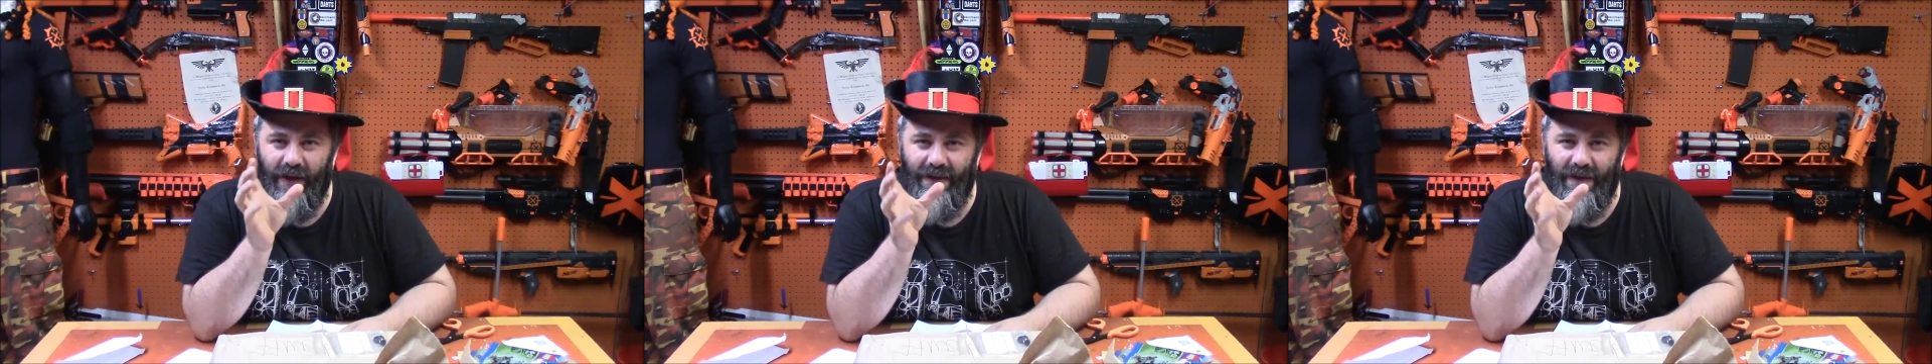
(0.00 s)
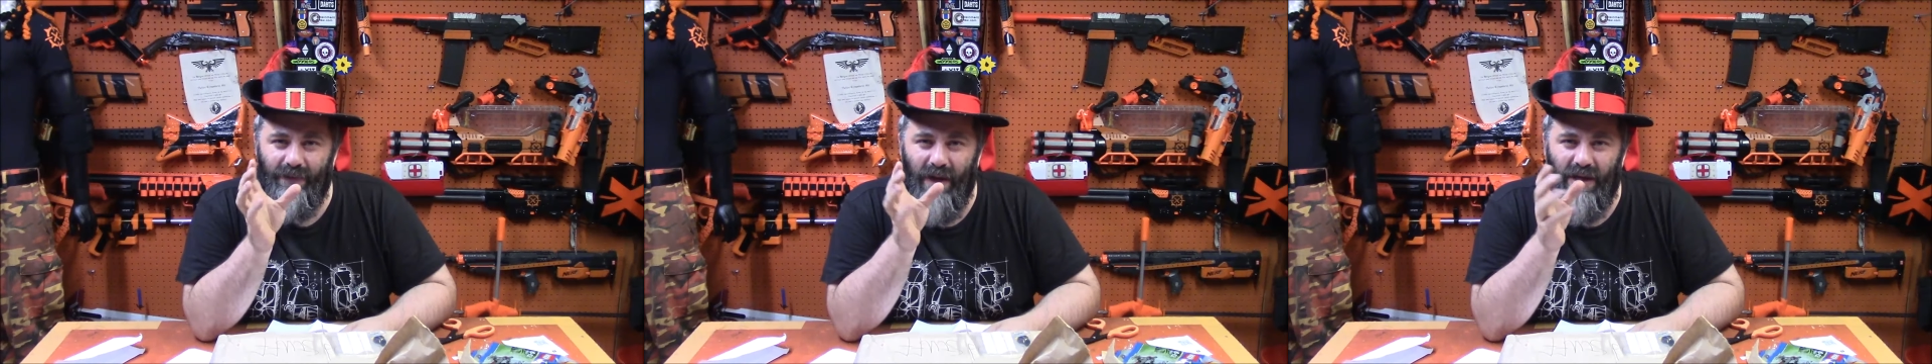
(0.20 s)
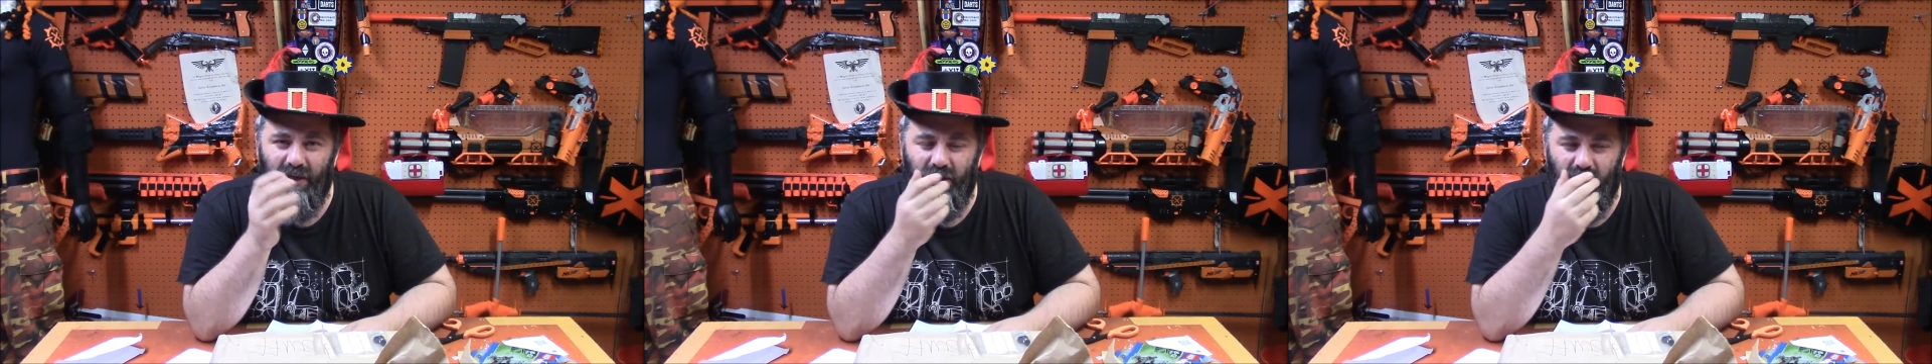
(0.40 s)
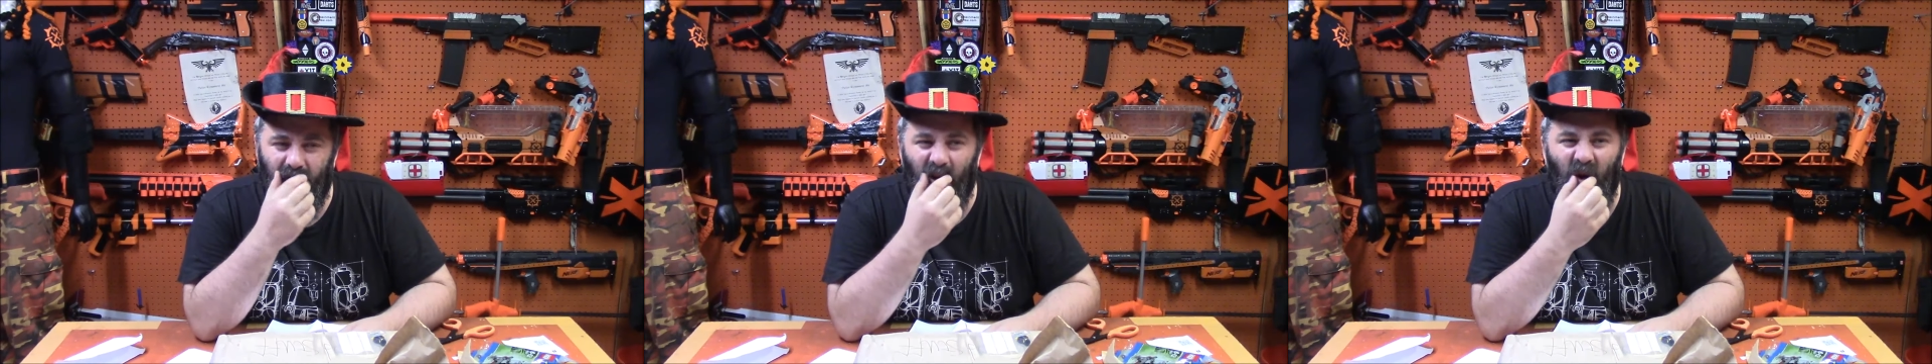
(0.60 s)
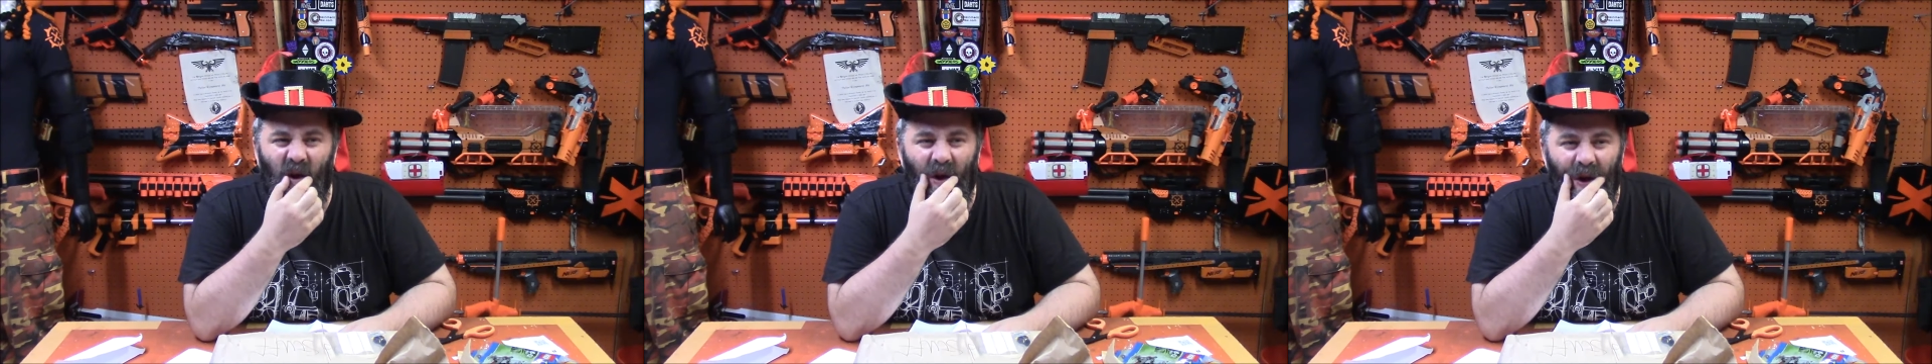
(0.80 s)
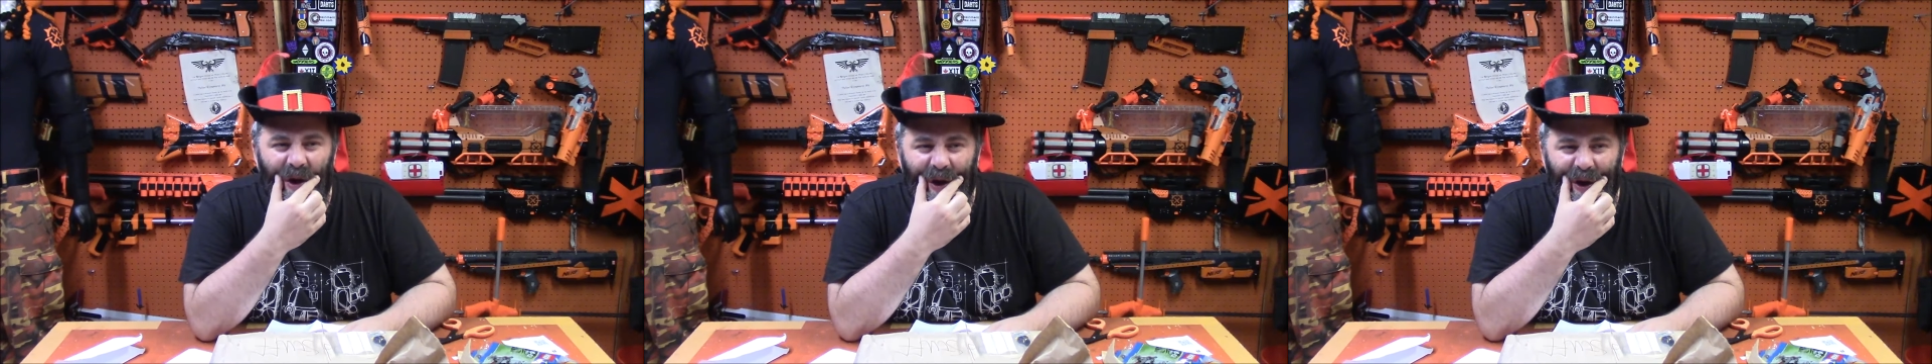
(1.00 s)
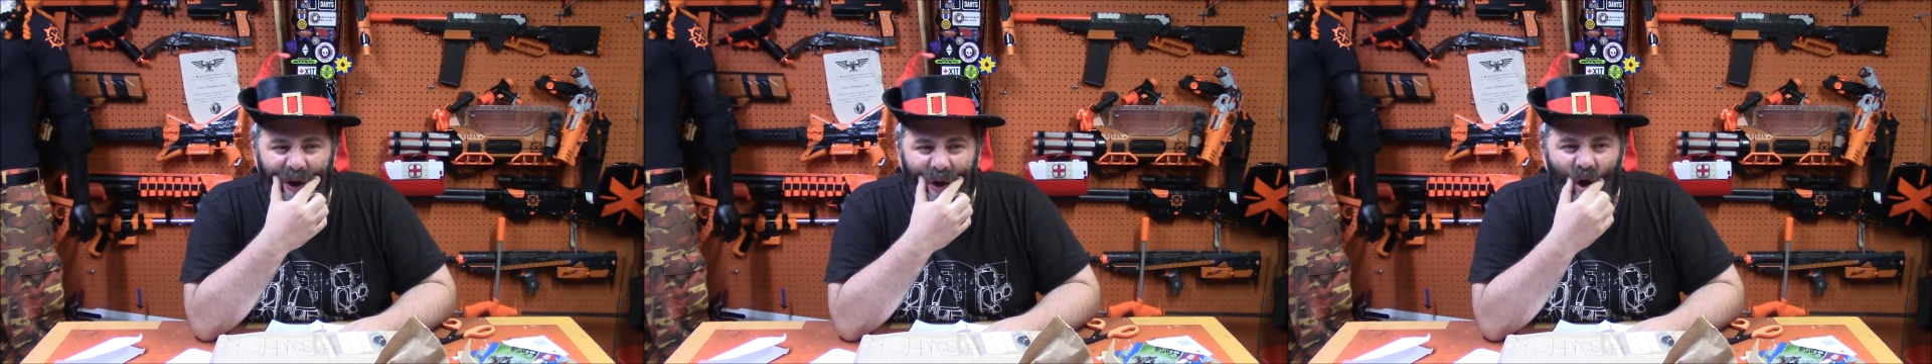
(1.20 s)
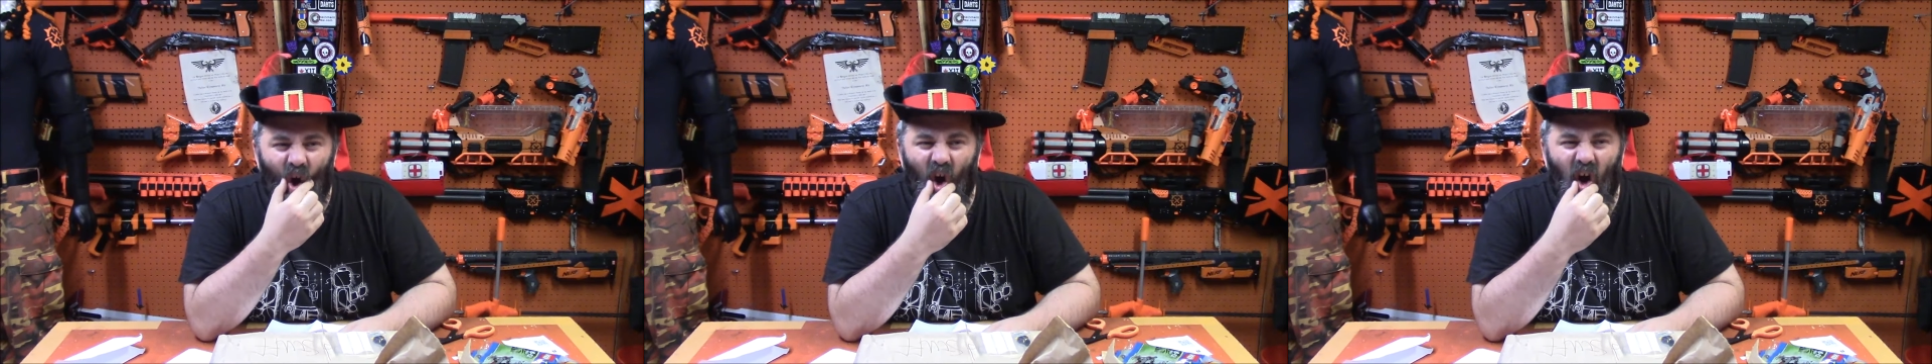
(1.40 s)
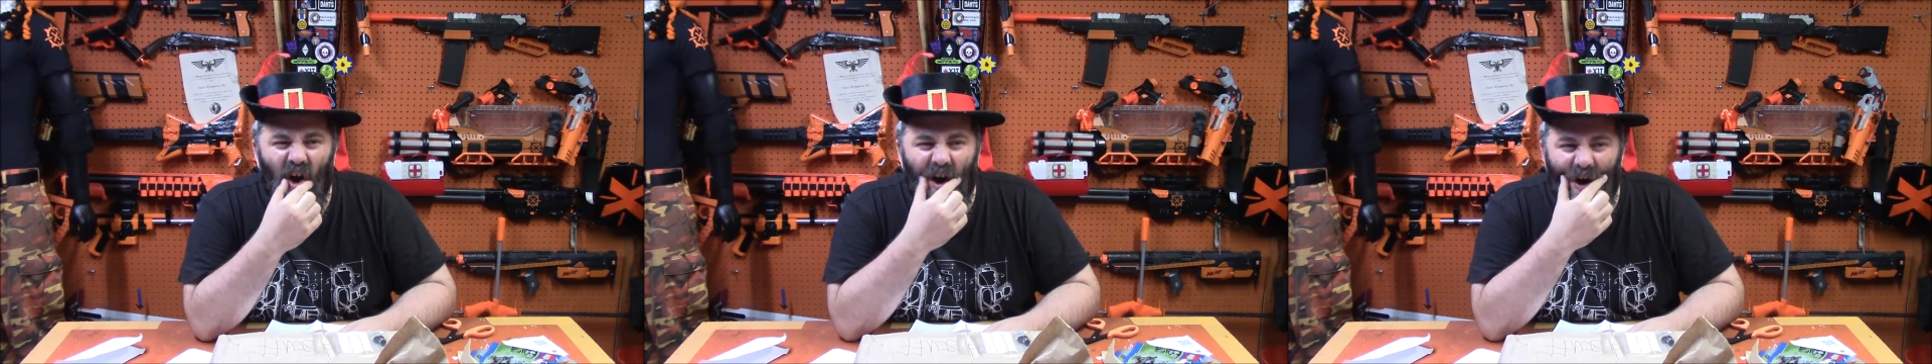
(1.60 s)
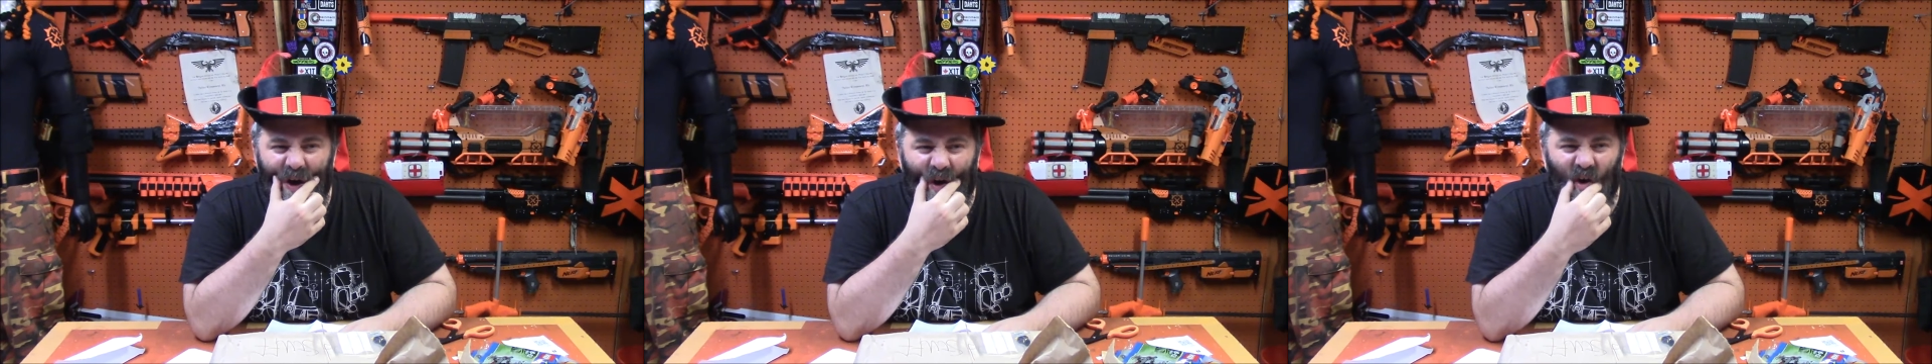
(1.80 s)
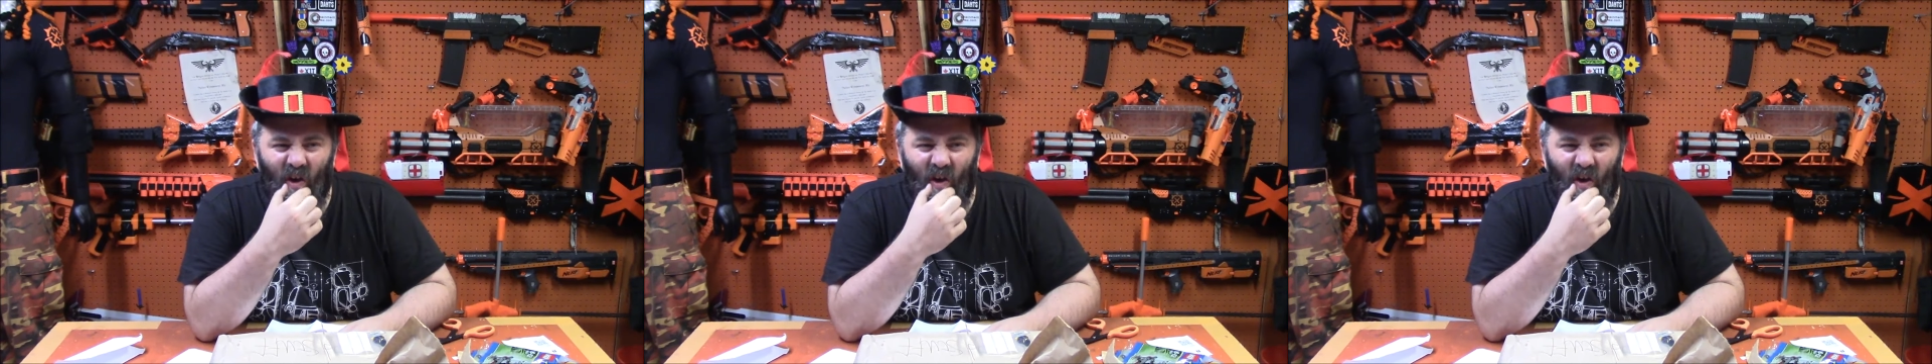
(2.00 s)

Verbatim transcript: dimension. Uh,